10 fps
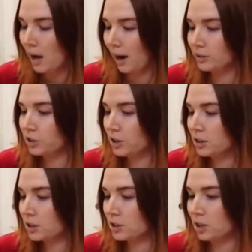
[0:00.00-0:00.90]
I
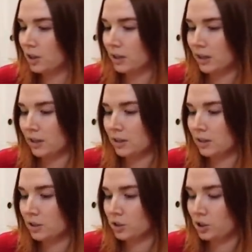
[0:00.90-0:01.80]
just
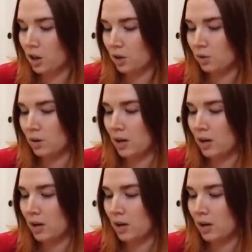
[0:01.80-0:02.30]
started the show.